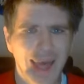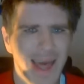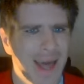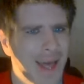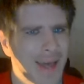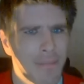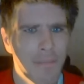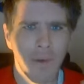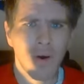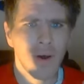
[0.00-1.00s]
And
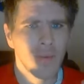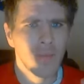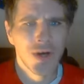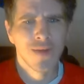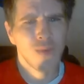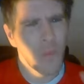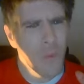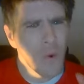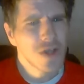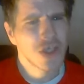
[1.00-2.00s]
my word,
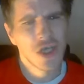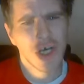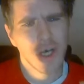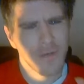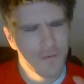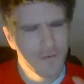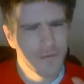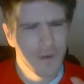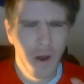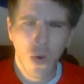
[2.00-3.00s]
what a
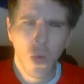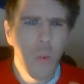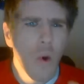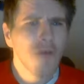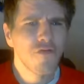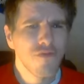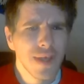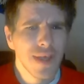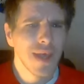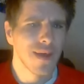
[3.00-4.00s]
goal, what a free
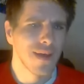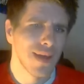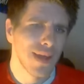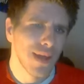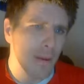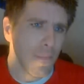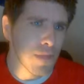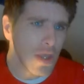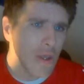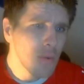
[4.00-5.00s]
kick.
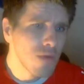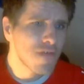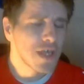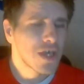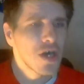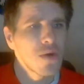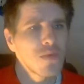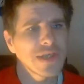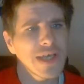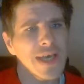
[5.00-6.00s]
Beautifully
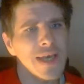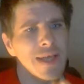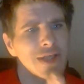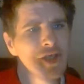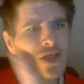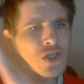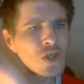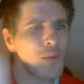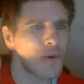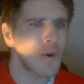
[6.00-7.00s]
curls it into the
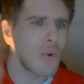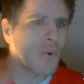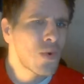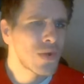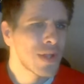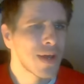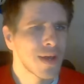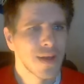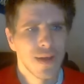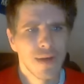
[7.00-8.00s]
top
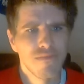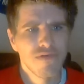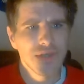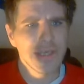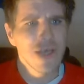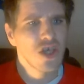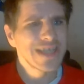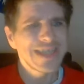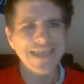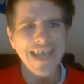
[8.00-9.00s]
corner.
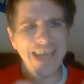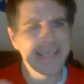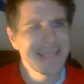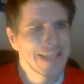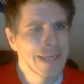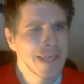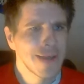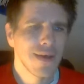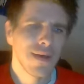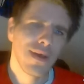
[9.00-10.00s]
Precision,
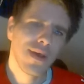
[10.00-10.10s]
technique.